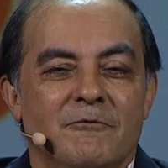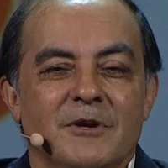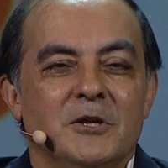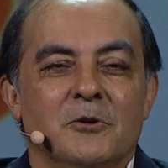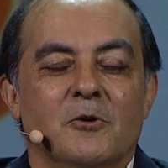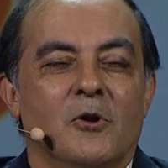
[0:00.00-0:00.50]

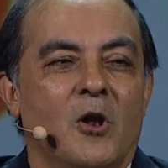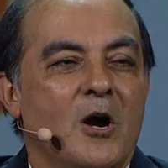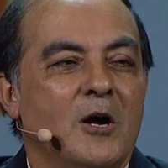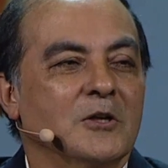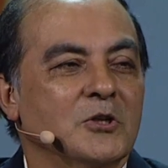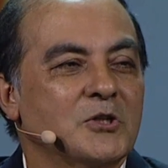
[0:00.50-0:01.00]
video
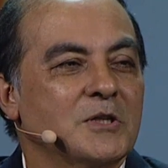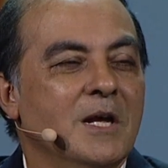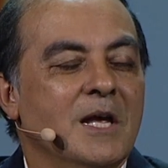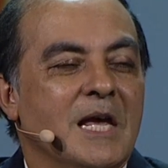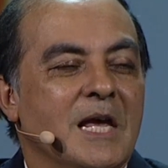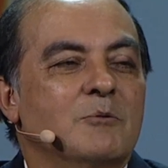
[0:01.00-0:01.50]
launched,
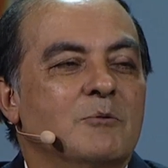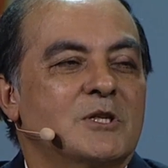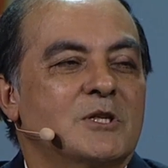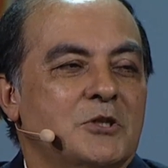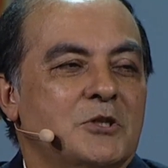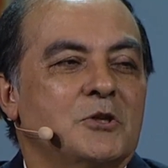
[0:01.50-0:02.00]
it was
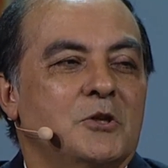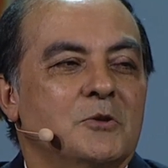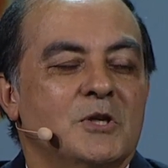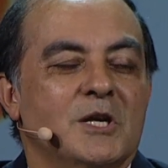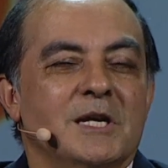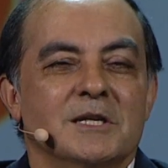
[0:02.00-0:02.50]
such a
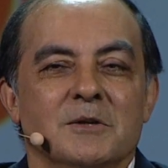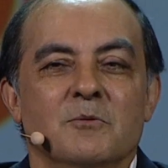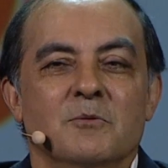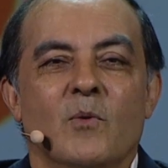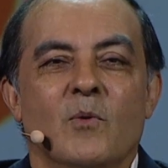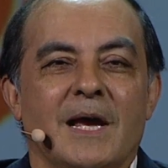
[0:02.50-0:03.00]
huge hit,
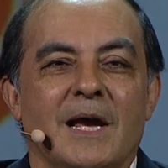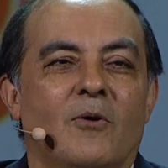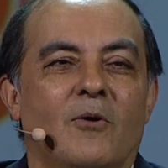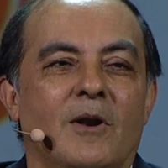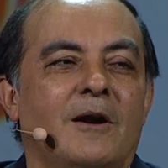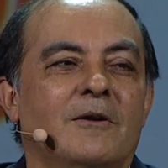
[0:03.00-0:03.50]
and we had
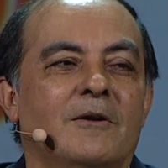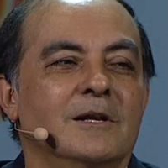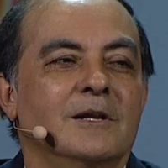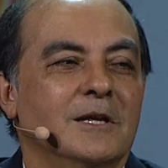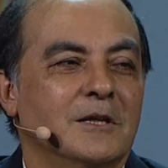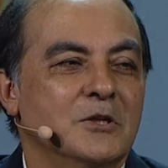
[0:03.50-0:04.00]
all our
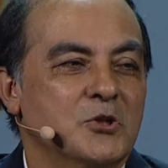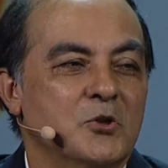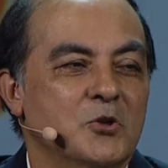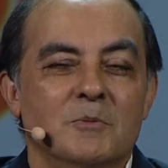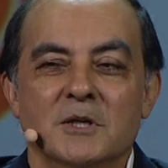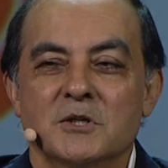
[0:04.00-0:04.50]
early
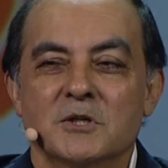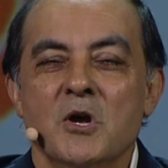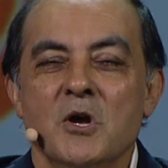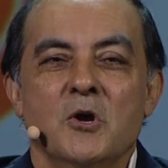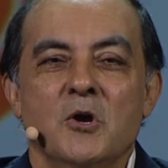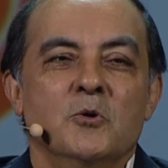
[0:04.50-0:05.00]
consumers
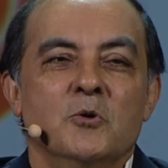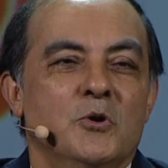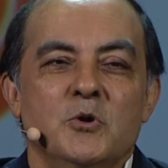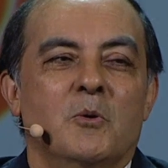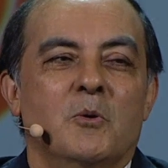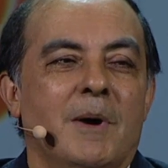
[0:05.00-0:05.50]
who
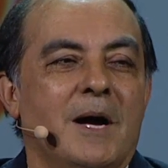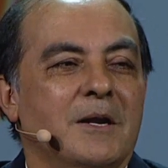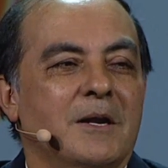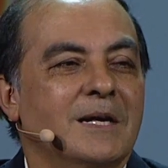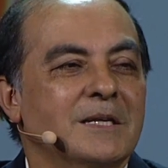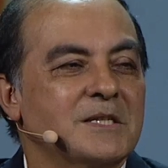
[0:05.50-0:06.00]
knew
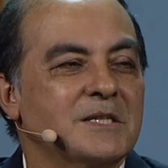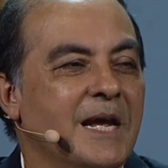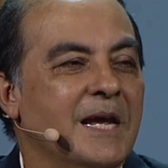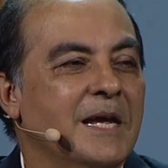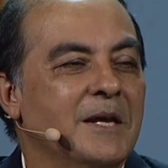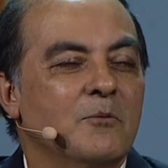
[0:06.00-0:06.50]
about us,
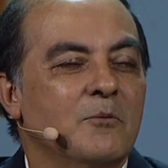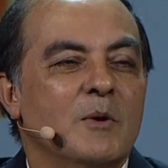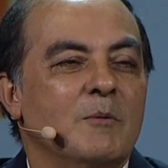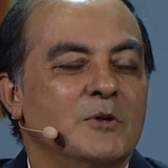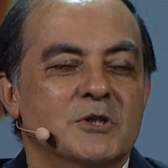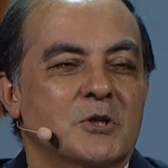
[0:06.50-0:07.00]
and
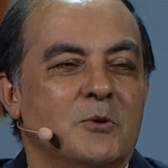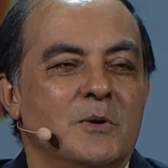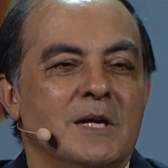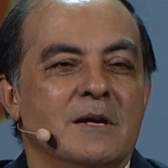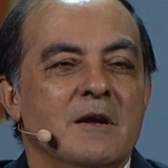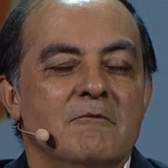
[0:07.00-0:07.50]
we were just
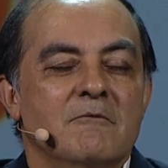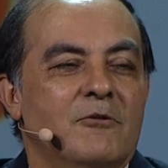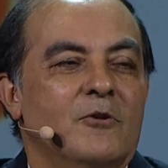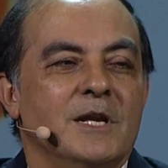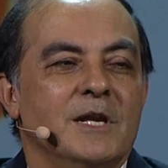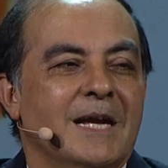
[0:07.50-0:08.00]
going
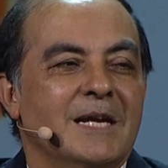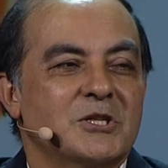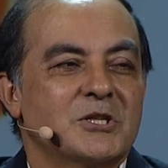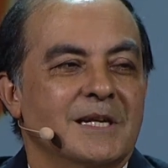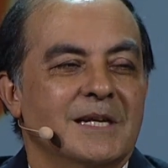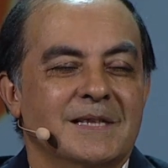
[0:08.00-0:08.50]
fully
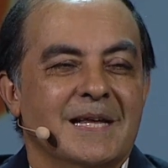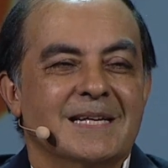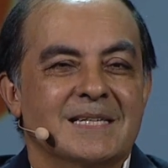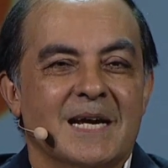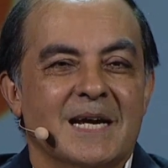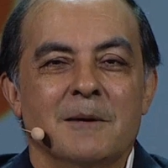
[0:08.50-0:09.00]
national at
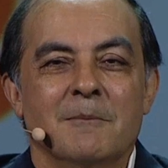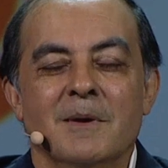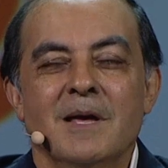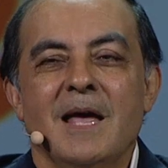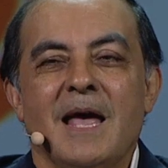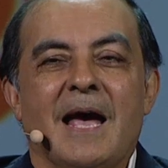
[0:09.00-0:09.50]
that time.
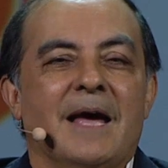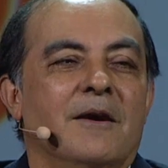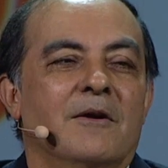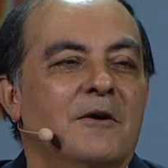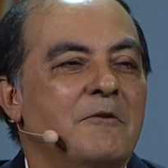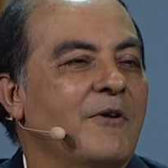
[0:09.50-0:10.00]
And
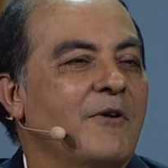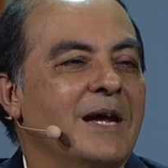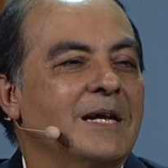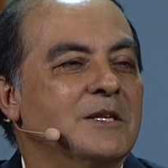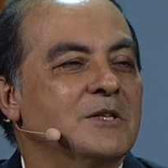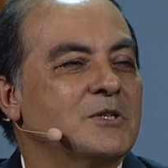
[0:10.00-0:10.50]
her
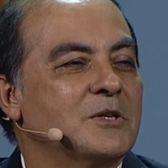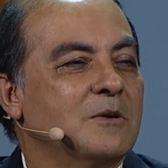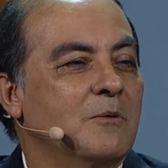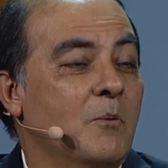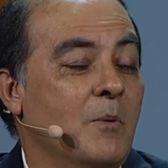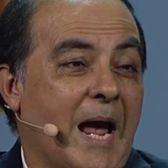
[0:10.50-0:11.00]
fans
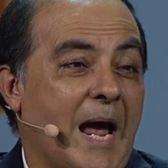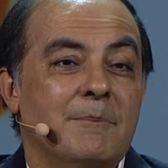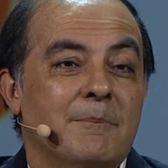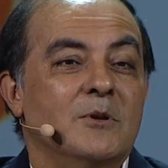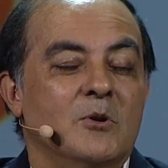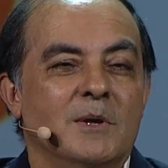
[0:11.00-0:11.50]

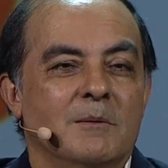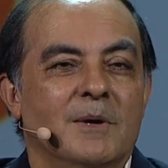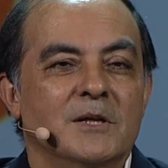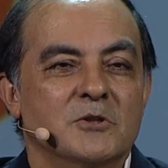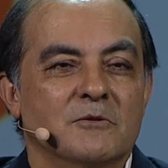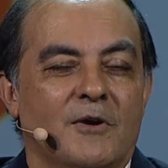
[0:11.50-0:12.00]
happened to be a
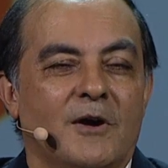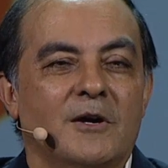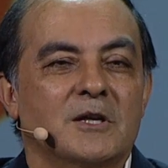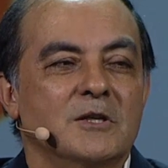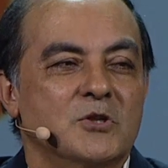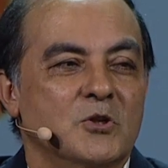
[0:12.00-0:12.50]
bunch of our
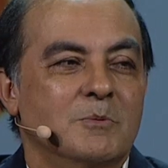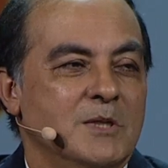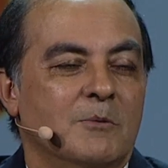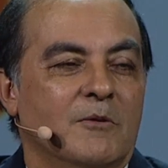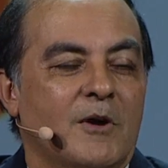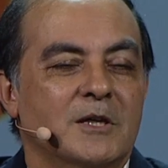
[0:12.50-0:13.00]
consumers,
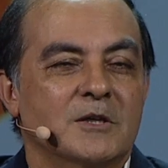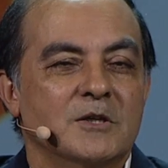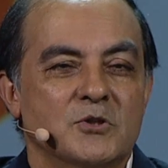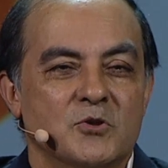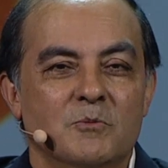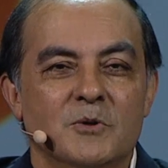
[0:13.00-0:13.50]
number of our
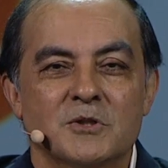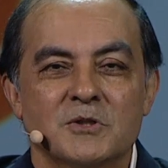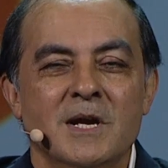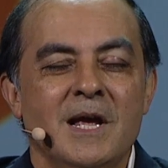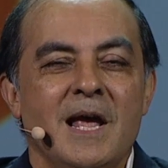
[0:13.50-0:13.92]
consumers,